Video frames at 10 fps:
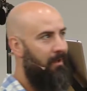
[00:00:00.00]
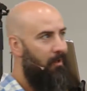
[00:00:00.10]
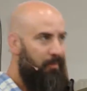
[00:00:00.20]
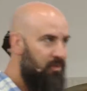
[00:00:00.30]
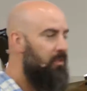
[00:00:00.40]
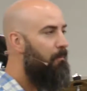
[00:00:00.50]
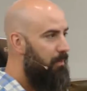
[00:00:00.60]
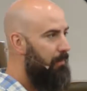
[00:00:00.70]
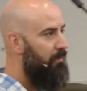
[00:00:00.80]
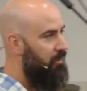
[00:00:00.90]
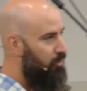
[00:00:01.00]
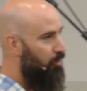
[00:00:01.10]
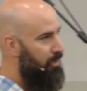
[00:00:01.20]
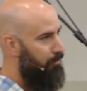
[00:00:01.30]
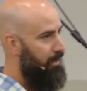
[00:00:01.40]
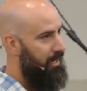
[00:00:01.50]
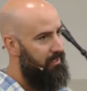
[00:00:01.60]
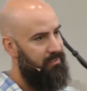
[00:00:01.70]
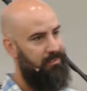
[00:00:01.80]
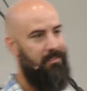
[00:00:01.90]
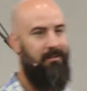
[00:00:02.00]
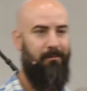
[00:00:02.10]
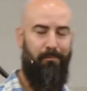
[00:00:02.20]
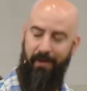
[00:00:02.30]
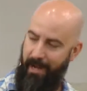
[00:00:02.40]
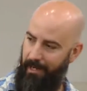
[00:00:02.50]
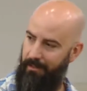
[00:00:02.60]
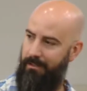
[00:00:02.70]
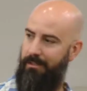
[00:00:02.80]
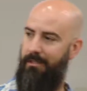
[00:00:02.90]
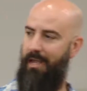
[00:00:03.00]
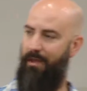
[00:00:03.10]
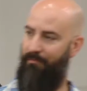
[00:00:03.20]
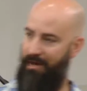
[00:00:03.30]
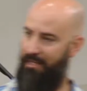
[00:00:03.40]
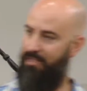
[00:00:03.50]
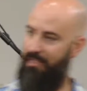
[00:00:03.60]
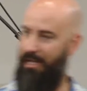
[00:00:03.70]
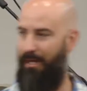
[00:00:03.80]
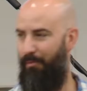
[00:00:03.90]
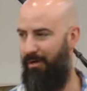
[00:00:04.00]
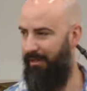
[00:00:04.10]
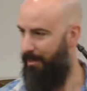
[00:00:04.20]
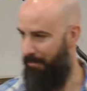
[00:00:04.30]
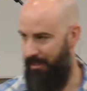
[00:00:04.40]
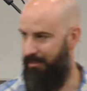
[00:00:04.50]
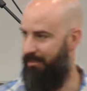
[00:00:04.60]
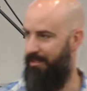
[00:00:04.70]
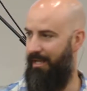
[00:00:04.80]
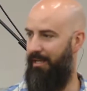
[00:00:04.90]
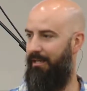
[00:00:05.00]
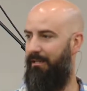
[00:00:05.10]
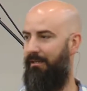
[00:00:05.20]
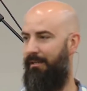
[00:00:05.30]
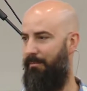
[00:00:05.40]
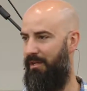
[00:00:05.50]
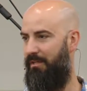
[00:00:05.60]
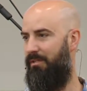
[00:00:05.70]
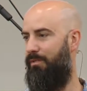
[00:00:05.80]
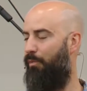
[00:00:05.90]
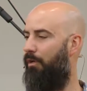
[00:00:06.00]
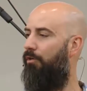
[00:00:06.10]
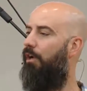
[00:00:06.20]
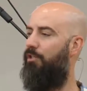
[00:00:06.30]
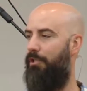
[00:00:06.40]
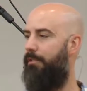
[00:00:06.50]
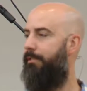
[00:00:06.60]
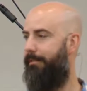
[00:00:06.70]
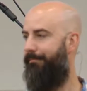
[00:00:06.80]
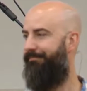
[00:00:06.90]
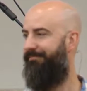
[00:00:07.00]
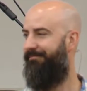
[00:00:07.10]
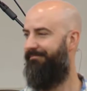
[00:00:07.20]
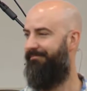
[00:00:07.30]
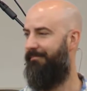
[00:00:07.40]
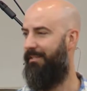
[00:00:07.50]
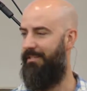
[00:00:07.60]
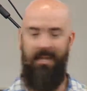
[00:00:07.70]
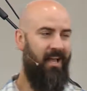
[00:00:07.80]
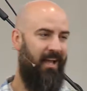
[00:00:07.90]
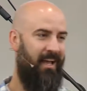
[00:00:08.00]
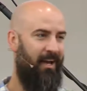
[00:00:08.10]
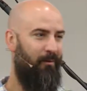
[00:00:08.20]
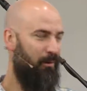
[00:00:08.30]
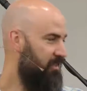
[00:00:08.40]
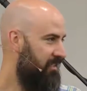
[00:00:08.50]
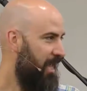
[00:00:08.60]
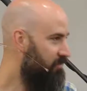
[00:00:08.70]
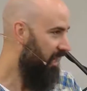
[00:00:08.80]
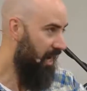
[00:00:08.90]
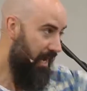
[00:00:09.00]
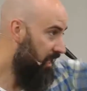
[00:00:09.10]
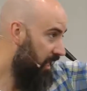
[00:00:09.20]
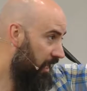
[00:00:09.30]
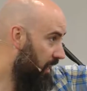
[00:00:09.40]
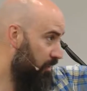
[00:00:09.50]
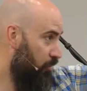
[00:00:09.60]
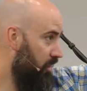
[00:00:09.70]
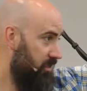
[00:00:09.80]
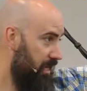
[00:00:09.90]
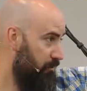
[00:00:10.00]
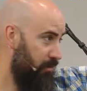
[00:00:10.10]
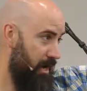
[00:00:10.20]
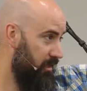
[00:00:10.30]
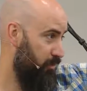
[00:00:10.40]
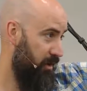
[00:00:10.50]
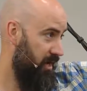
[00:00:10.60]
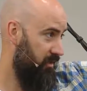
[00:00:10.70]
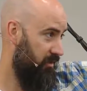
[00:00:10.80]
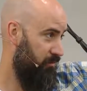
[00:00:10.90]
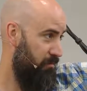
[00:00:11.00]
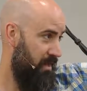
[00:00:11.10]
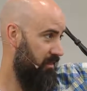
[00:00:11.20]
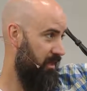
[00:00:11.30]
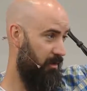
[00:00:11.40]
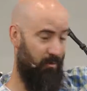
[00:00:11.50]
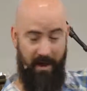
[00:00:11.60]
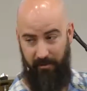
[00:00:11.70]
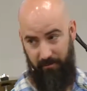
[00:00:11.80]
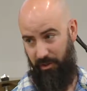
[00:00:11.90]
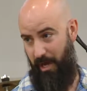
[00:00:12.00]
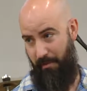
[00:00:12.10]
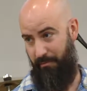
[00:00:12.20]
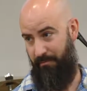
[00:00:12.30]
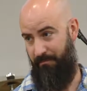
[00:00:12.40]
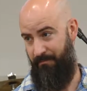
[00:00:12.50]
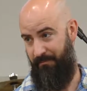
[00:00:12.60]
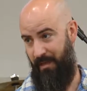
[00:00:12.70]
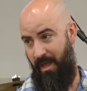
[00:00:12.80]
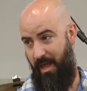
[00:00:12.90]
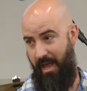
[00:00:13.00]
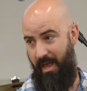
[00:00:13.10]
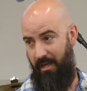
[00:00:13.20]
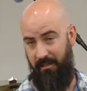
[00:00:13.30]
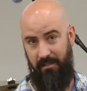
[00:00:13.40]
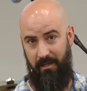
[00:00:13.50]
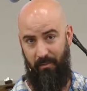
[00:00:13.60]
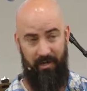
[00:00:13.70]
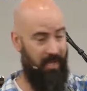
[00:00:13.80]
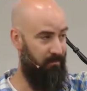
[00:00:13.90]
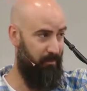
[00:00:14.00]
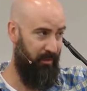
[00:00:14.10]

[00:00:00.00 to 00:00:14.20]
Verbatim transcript: although some people enjoyed breaks, breaks and resting were limits, and limits were crutches. Because when it was, came to hiking, I didn't want to take breaks. Breaks meant that you were out of shape. And when it came to